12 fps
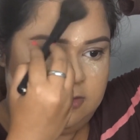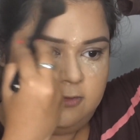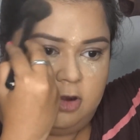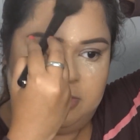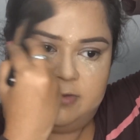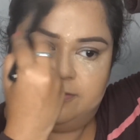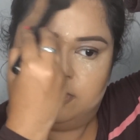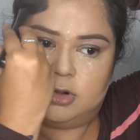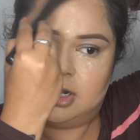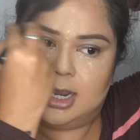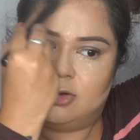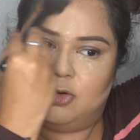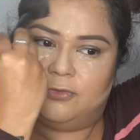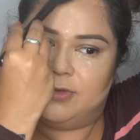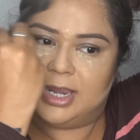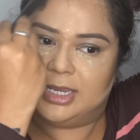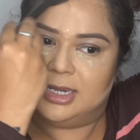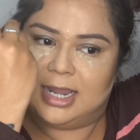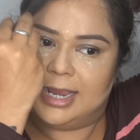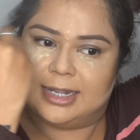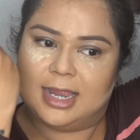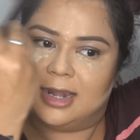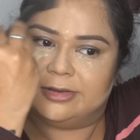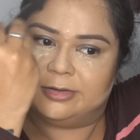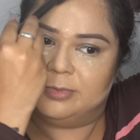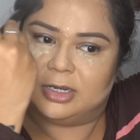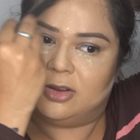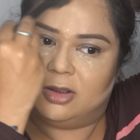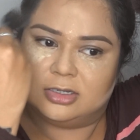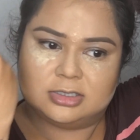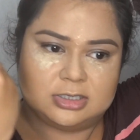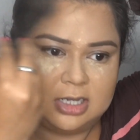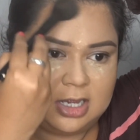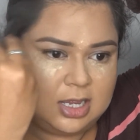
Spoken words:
For my forehead, I go very light-handed because,